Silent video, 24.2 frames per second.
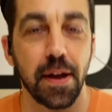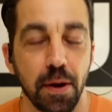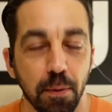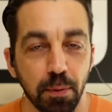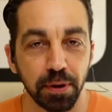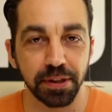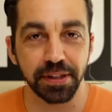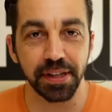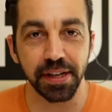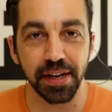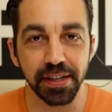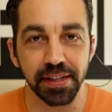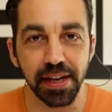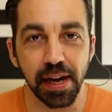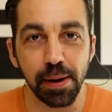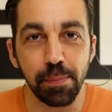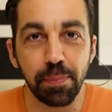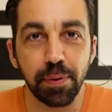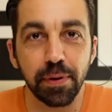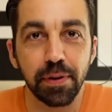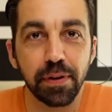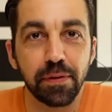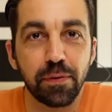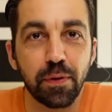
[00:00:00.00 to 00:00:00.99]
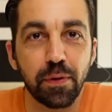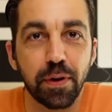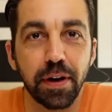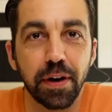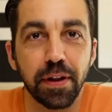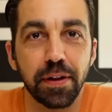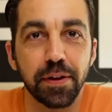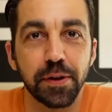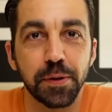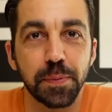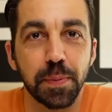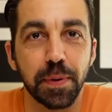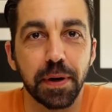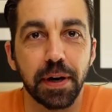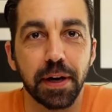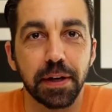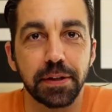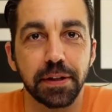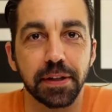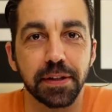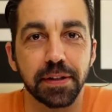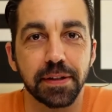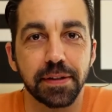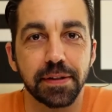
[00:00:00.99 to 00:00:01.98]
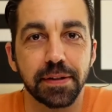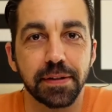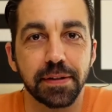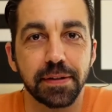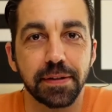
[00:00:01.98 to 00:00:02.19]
What's an example of one of those productions?